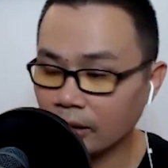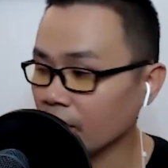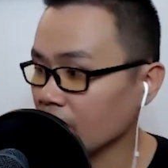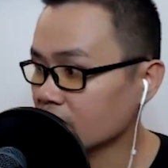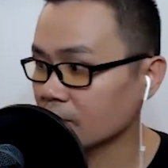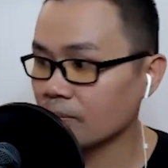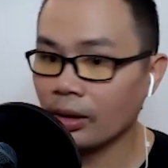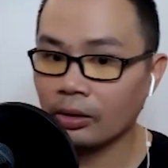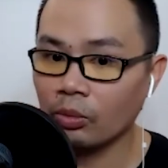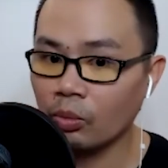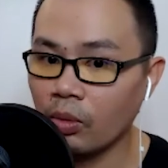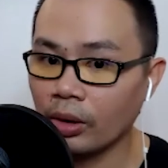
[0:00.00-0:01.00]
It's about
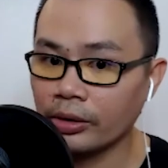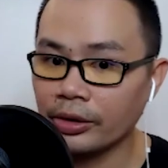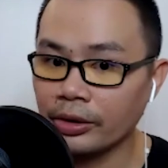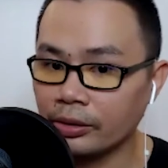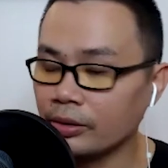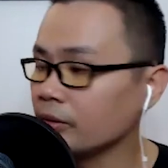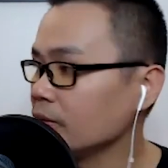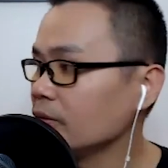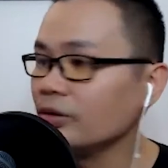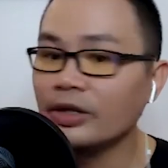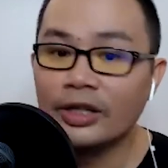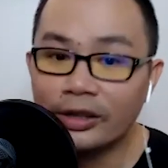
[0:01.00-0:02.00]
what you do
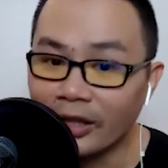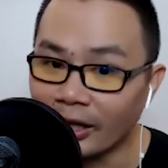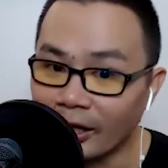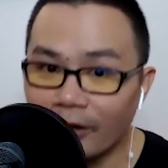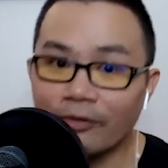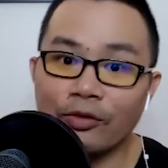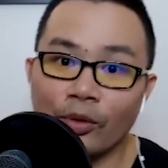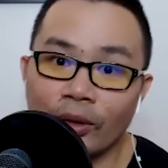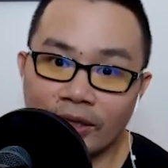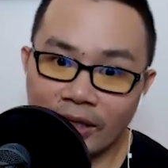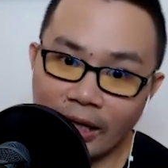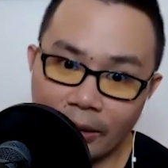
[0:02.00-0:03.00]
that
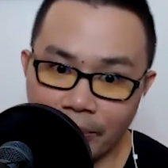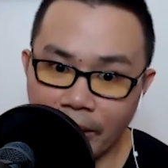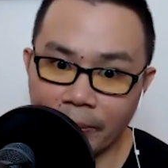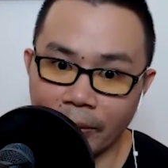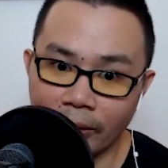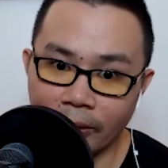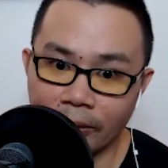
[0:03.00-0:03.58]
influence other people.